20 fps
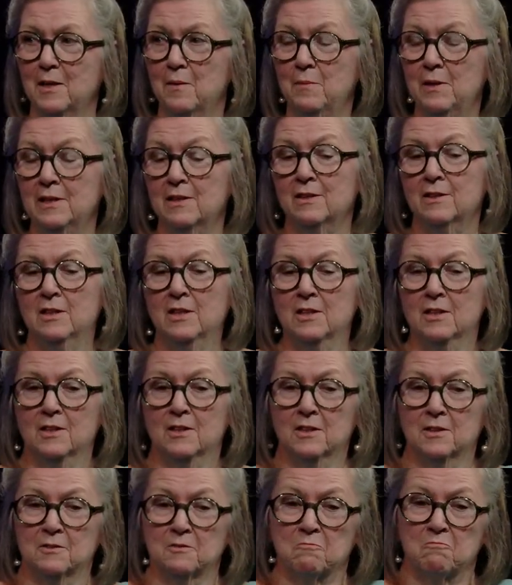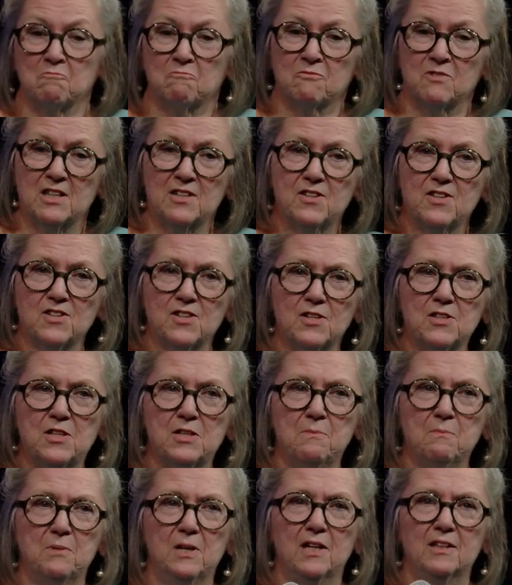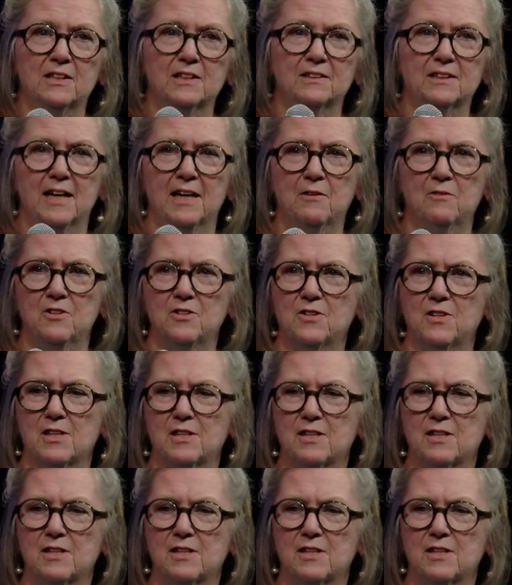I mean, this is a symbolic language